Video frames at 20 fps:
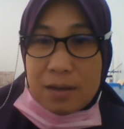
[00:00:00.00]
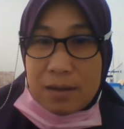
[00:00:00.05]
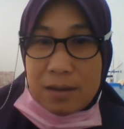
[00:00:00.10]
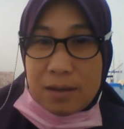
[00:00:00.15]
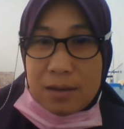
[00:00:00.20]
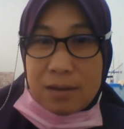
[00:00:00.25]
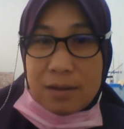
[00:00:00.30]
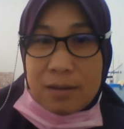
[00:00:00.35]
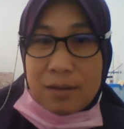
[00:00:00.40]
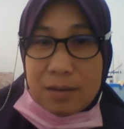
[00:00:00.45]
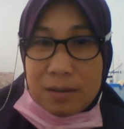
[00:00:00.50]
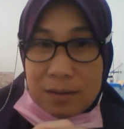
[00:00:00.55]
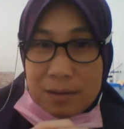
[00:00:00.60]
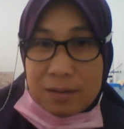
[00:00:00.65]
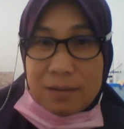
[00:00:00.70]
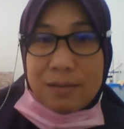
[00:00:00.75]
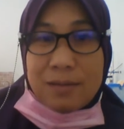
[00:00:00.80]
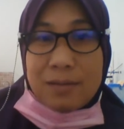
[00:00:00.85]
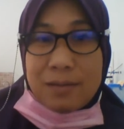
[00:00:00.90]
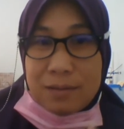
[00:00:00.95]

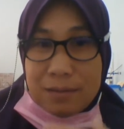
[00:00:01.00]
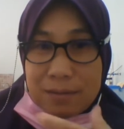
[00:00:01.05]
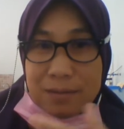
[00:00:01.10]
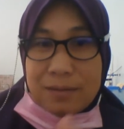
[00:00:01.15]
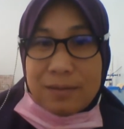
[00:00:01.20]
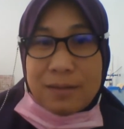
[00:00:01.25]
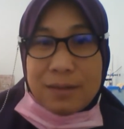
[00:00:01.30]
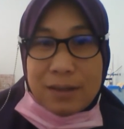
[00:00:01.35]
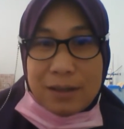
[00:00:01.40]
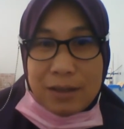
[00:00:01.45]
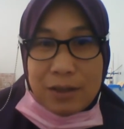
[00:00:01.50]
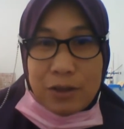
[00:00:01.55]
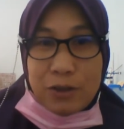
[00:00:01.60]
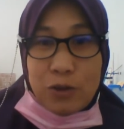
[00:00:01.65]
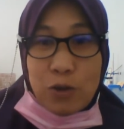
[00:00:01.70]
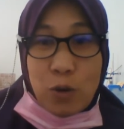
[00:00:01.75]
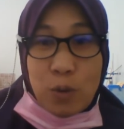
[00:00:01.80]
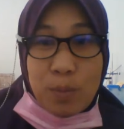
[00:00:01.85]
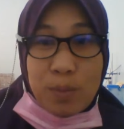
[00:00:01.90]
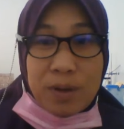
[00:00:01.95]
the
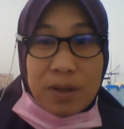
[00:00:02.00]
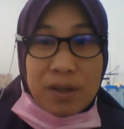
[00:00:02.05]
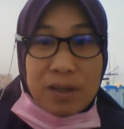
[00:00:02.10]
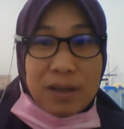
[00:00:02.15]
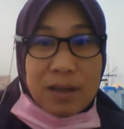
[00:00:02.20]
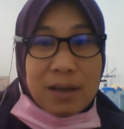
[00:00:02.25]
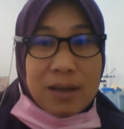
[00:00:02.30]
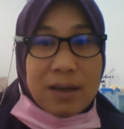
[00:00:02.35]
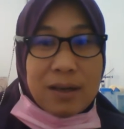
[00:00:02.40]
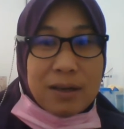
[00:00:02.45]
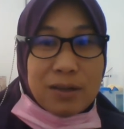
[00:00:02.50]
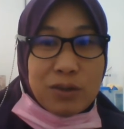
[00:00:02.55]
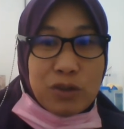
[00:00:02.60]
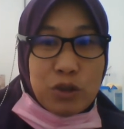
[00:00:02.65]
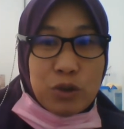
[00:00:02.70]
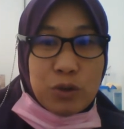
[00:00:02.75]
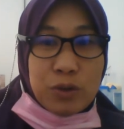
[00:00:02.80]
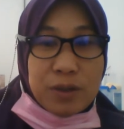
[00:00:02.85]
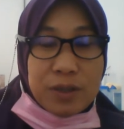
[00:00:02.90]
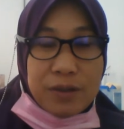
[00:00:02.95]
normal
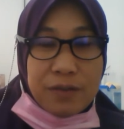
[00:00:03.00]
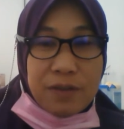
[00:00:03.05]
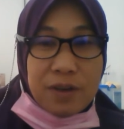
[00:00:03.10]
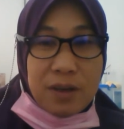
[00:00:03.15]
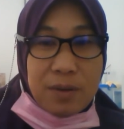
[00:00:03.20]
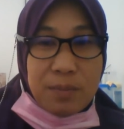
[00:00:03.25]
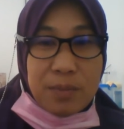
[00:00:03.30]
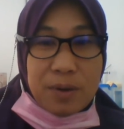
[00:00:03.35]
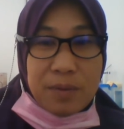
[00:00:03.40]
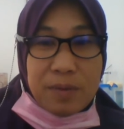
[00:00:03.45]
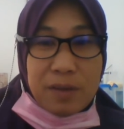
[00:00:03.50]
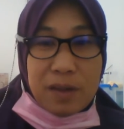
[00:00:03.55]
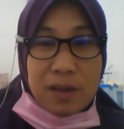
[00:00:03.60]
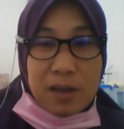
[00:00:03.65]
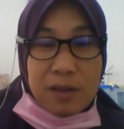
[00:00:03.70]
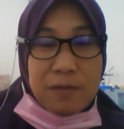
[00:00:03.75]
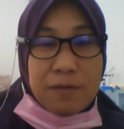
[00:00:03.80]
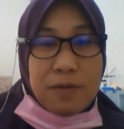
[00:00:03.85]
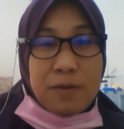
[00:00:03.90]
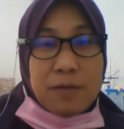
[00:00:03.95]
shoot development
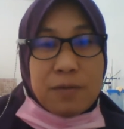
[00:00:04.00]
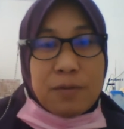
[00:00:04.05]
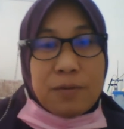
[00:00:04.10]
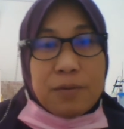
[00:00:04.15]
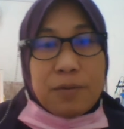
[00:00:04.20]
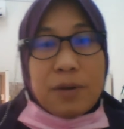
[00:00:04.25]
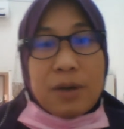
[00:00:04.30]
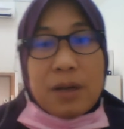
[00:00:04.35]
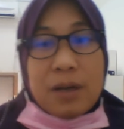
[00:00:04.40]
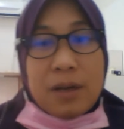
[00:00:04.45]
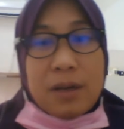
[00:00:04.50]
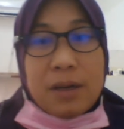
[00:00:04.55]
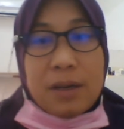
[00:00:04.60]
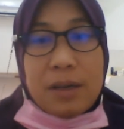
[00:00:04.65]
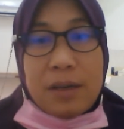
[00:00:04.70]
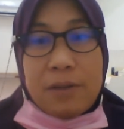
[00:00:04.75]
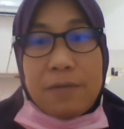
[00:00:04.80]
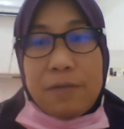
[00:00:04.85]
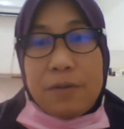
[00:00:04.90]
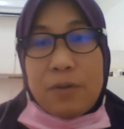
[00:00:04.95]
if
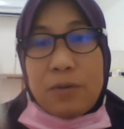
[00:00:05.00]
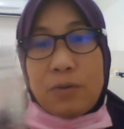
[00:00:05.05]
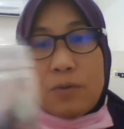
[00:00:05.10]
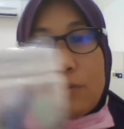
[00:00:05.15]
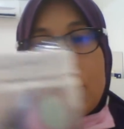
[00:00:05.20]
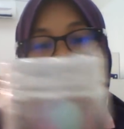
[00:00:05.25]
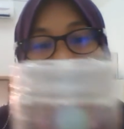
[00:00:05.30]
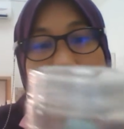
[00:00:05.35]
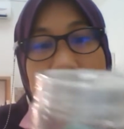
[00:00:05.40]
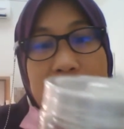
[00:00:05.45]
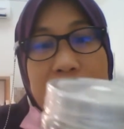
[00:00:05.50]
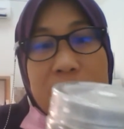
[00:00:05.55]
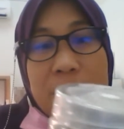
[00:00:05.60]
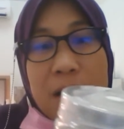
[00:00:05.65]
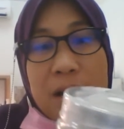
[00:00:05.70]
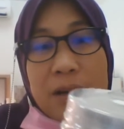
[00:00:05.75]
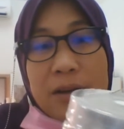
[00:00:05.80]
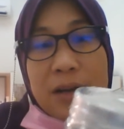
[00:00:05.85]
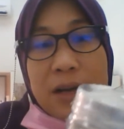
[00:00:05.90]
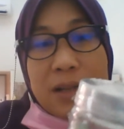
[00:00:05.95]
you
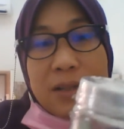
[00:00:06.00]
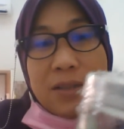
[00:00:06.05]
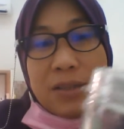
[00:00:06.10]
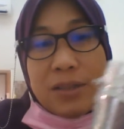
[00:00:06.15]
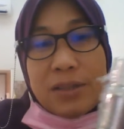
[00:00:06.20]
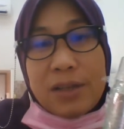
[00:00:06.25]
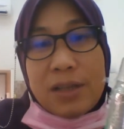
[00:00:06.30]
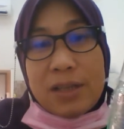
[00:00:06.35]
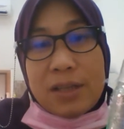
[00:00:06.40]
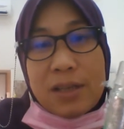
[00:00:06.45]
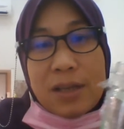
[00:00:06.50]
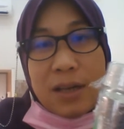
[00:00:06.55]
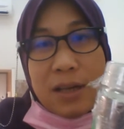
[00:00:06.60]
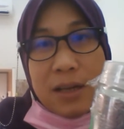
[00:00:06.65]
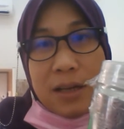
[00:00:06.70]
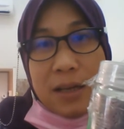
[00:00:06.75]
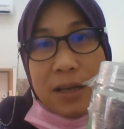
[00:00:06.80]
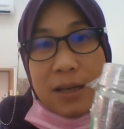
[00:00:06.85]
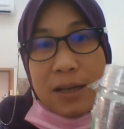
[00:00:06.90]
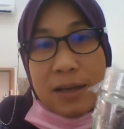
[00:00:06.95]
culture it
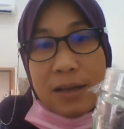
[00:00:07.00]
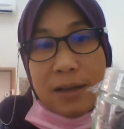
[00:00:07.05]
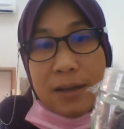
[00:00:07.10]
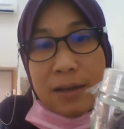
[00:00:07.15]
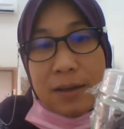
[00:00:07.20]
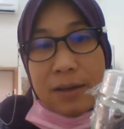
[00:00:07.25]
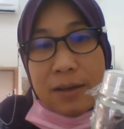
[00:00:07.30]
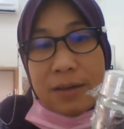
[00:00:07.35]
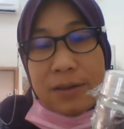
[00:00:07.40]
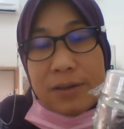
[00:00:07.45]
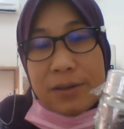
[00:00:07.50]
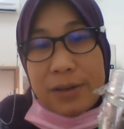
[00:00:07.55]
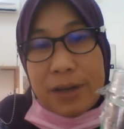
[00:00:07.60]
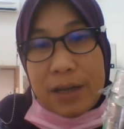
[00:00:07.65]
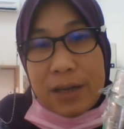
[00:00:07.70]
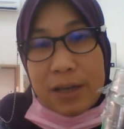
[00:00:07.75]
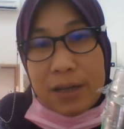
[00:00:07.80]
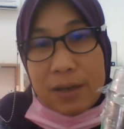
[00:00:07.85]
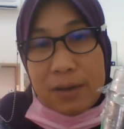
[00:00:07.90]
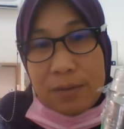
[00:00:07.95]
in a
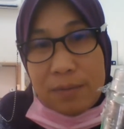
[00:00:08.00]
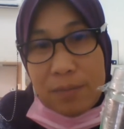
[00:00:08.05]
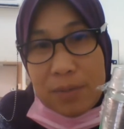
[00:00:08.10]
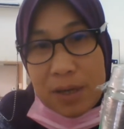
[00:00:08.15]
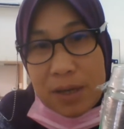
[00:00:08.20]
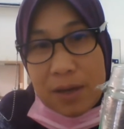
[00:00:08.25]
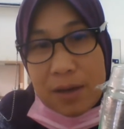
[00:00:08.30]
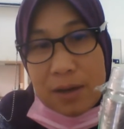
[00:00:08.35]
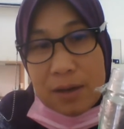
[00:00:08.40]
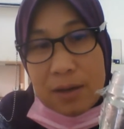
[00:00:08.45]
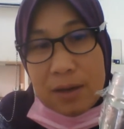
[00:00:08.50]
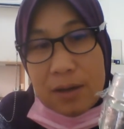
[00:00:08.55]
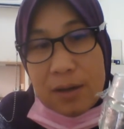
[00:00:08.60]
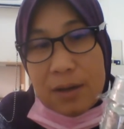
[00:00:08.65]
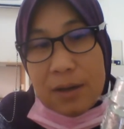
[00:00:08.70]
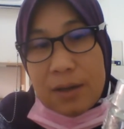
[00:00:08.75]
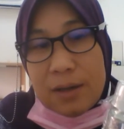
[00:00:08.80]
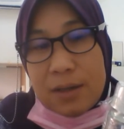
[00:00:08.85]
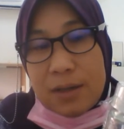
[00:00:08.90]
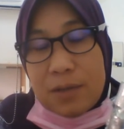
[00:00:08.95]
correct media.
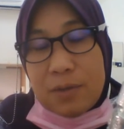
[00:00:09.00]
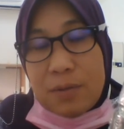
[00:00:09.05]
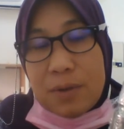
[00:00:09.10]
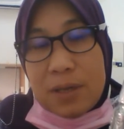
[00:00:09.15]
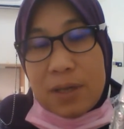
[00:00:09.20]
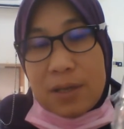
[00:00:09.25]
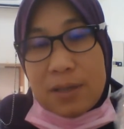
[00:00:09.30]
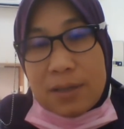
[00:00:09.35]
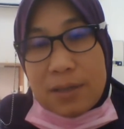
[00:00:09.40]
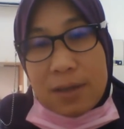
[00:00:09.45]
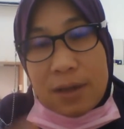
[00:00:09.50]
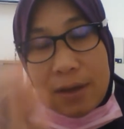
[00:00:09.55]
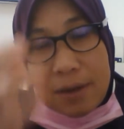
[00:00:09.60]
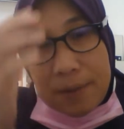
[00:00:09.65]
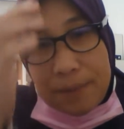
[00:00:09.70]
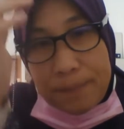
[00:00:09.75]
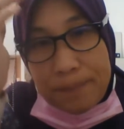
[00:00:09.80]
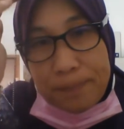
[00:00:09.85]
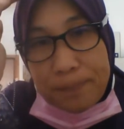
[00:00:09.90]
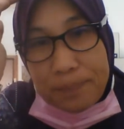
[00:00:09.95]
This one is
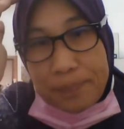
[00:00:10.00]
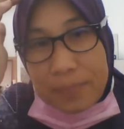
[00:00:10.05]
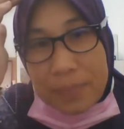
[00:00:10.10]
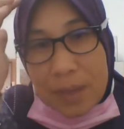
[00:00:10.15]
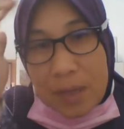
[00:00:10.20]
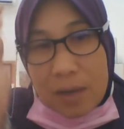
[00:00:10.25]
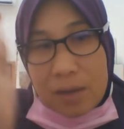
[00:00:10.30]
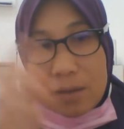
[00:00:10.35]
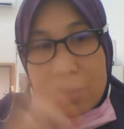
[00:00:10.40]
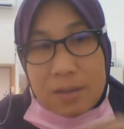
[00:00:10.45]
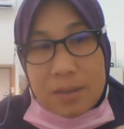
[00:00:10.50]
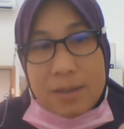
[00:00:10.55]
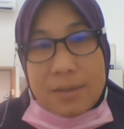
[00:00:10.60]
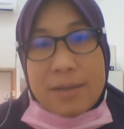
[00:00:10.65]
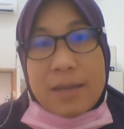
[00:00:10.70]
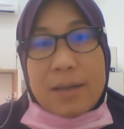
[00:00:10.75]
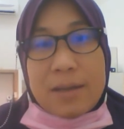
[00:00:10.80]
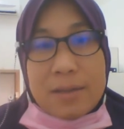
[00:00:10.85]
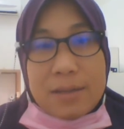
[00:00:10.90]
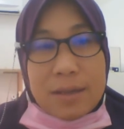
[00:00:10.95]
the
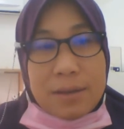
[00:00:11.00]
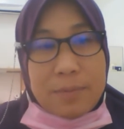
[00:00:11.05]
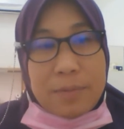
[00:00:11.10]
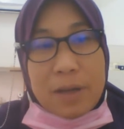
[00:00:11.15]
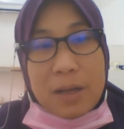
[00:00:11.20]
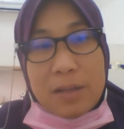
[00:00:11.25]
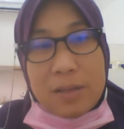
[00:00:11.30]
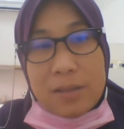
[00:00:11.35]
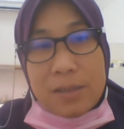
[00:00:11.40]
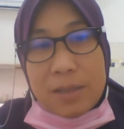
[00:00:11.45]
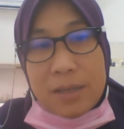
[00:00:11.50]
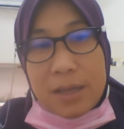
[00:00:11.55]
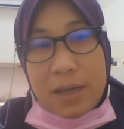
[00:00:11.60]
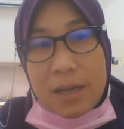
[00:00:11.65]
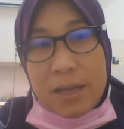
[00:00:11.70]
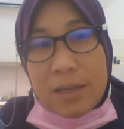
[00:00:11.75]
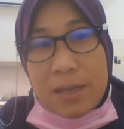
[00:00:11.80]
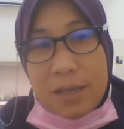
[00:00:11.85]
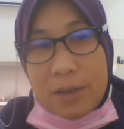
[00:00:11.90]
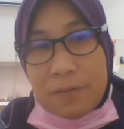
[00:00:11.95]
second subculture that
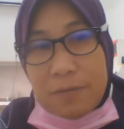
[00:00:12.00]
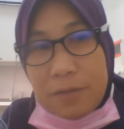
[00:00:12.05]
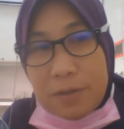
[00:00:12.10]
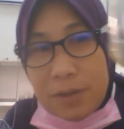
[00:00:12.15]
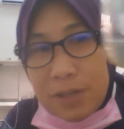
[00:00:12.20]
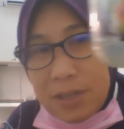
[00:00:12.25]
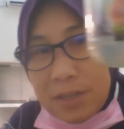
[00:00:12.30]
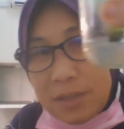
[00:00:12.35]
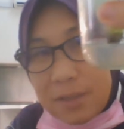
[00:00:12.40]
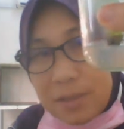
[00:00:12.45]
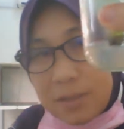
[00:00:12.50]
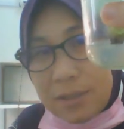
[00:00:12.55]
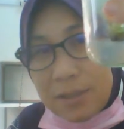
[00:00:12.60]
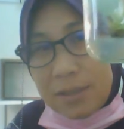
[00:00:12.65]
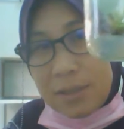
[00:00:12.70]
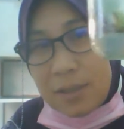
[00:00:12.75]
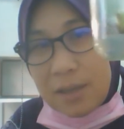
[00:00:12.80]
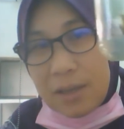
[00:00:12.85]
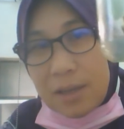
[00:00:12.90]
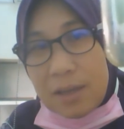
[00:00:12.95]
I did for
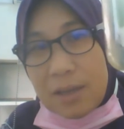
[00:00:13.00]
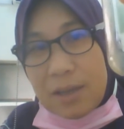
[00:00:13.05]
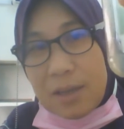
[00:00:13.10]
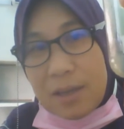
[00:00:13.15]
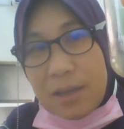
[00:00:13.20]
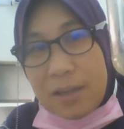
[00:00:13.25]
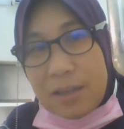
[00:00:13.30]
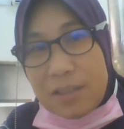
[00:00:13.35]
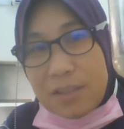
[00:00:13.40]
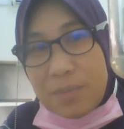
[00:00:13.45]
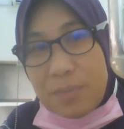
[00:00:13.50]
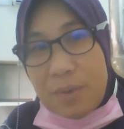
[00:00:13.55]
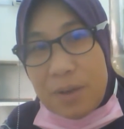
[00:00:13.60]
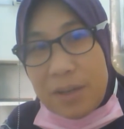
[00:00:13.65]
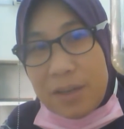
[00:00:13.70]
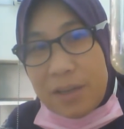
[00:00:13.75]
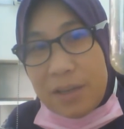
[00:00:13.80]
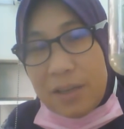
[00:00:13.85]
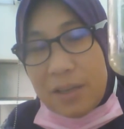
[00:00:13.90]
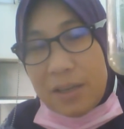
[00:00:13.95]
this
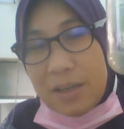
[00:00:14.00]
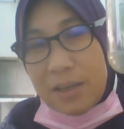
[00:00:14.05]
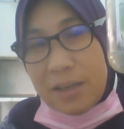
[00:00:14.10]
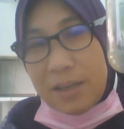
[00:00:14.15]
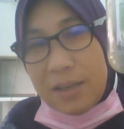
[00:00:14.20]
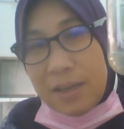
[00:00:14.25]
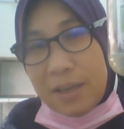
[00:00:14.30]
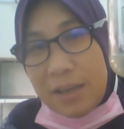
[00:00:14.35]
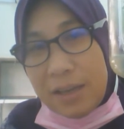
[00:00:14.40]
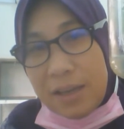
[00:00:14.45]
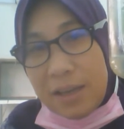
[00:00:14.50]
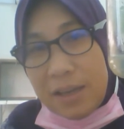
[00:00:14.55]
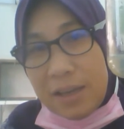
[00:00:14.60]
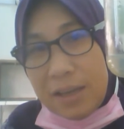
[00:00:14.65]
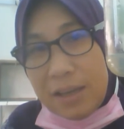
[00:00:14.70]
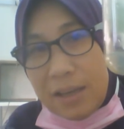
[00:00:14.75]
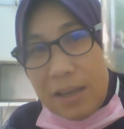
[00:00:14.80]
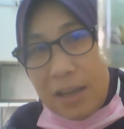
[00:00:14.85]
explant, and